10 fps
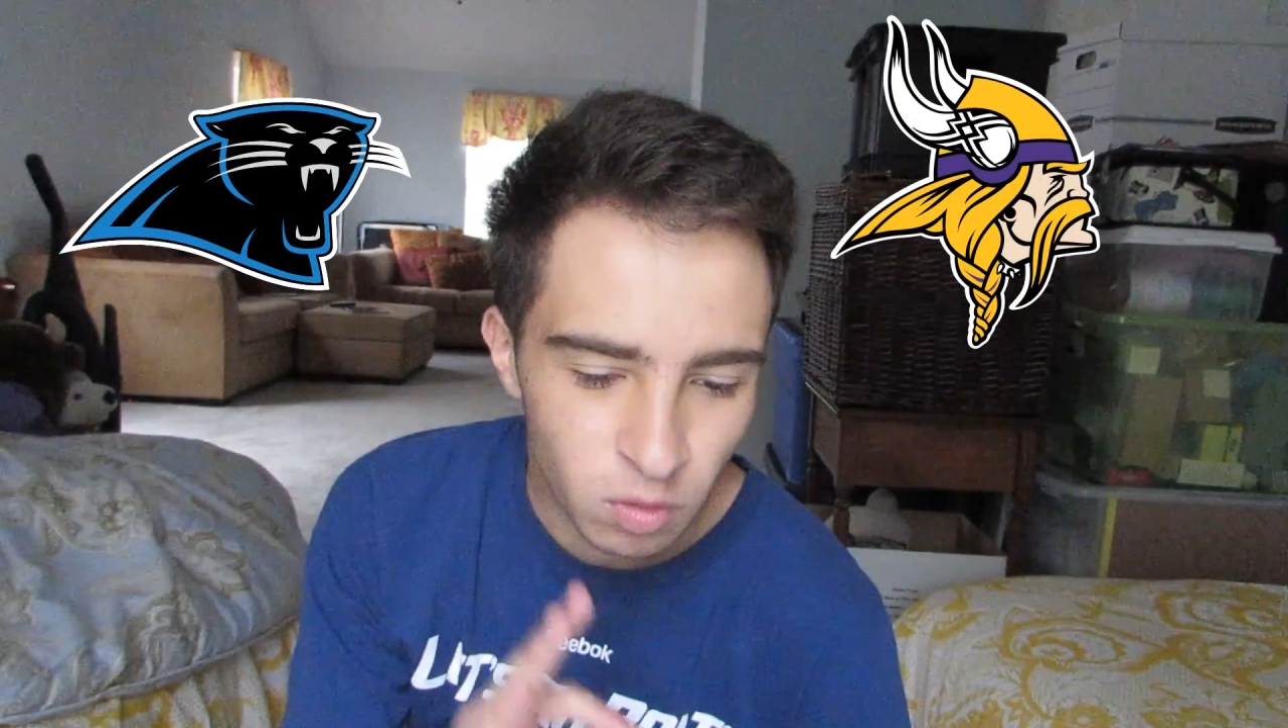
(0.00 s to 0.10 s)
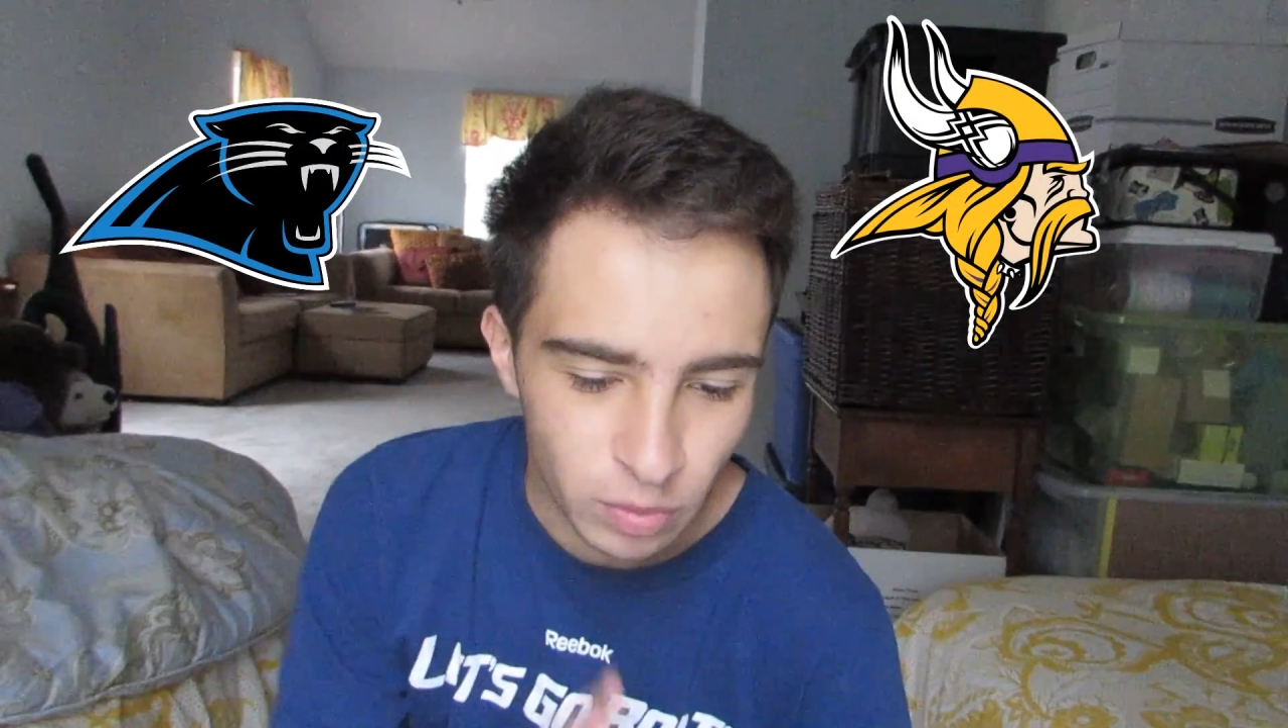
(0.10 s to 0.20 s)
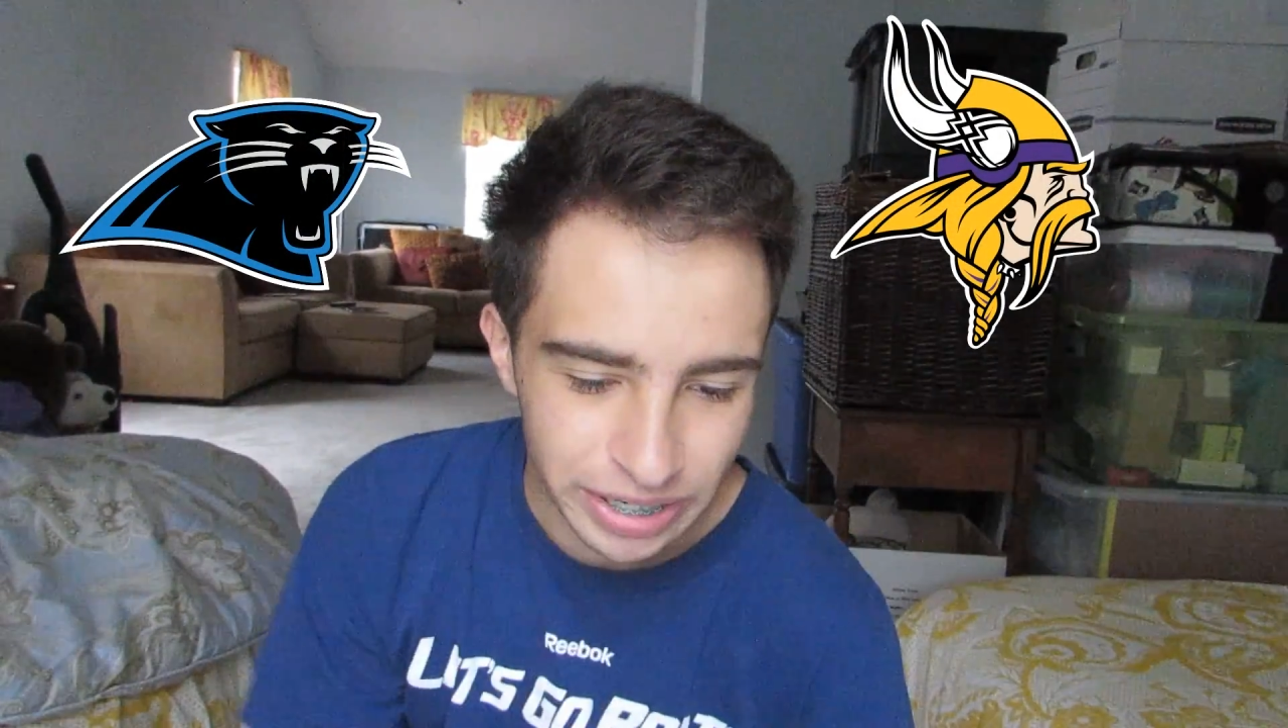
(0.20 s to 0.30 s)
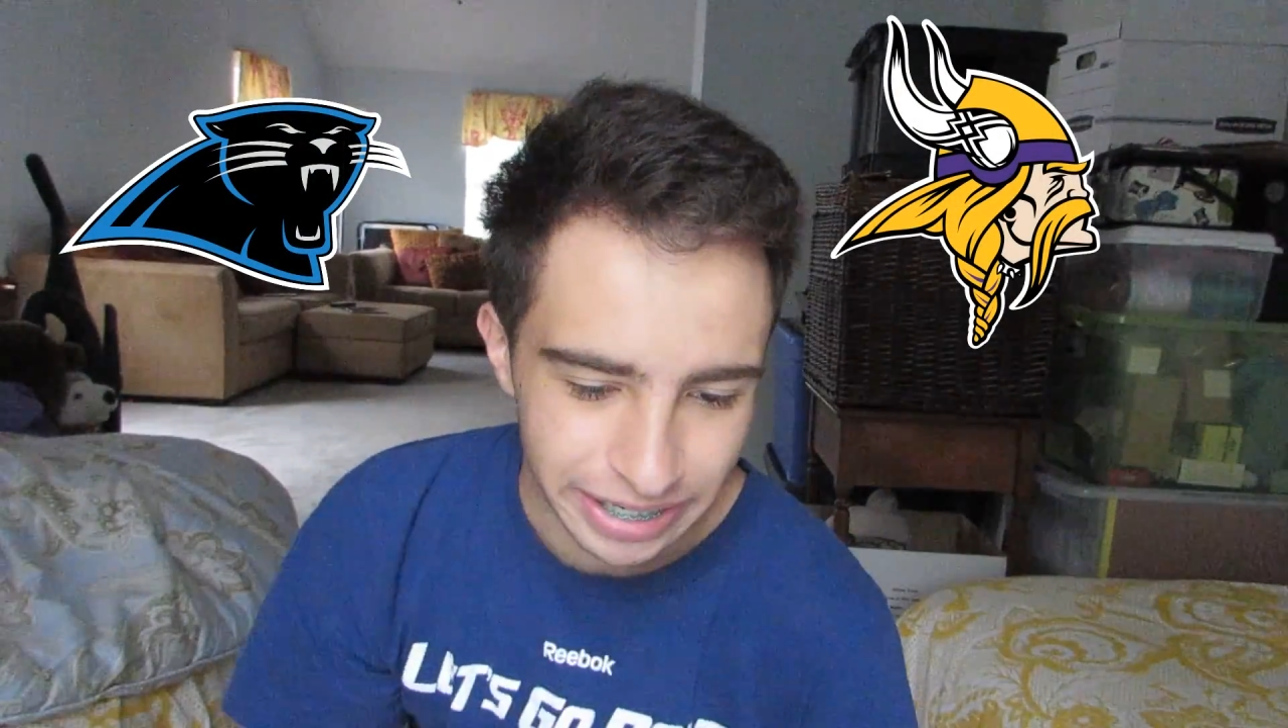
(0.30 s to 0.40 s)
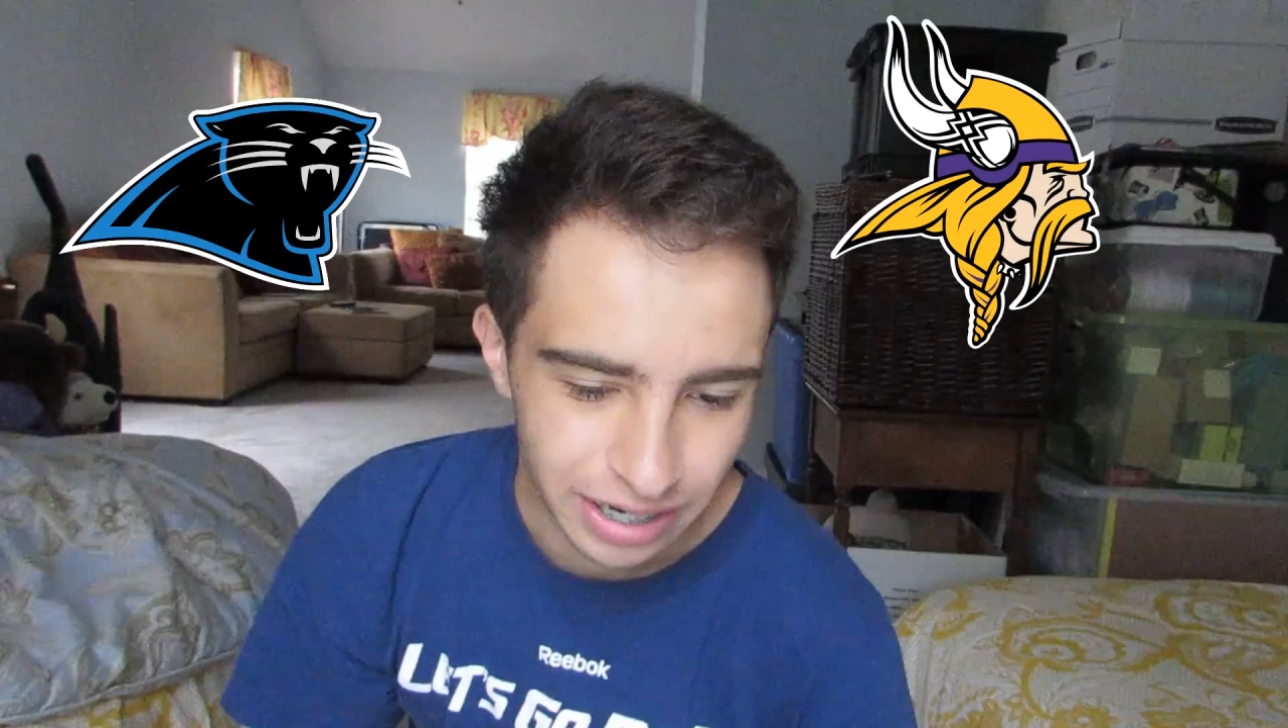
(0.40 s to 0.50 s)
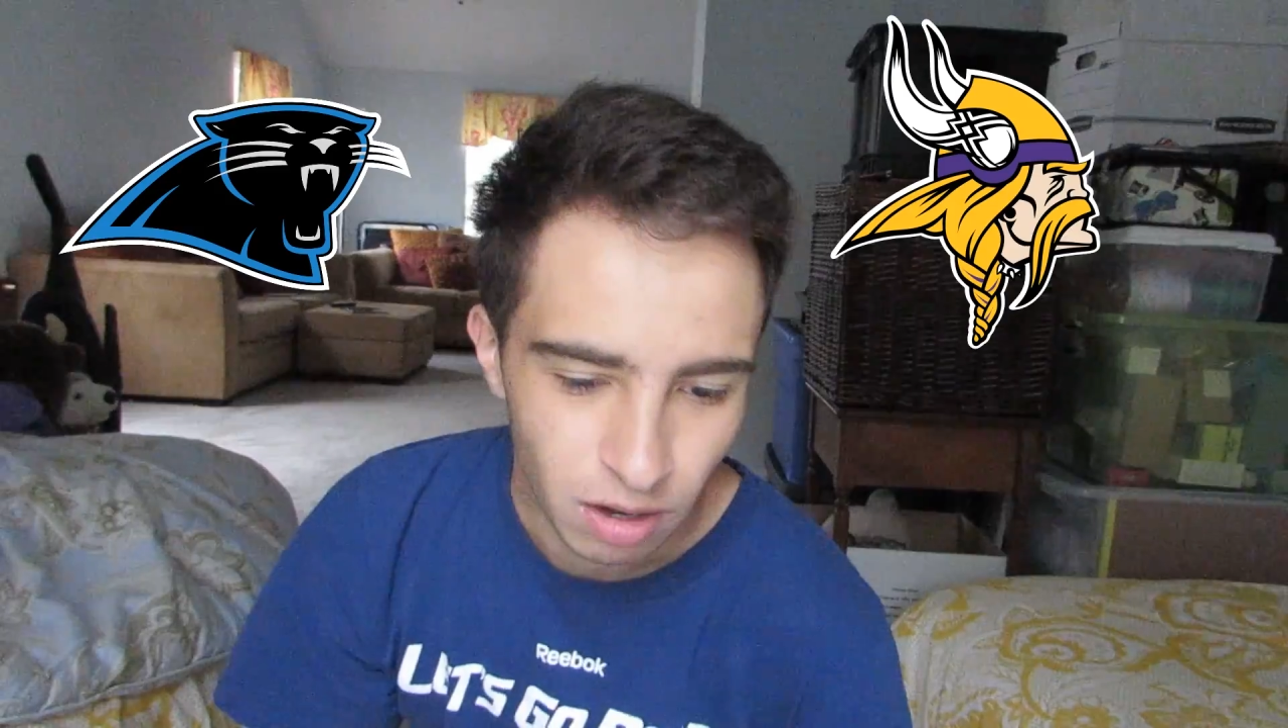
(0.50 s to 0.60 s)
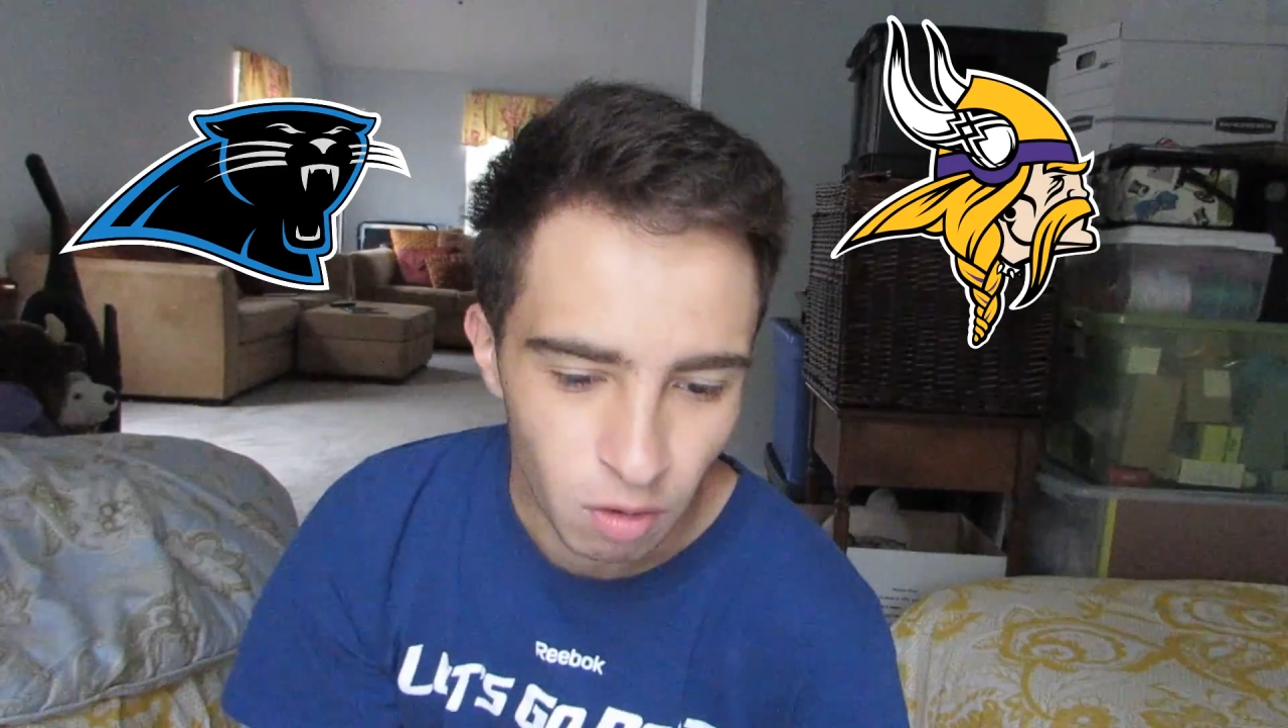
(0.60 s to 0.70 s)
the week.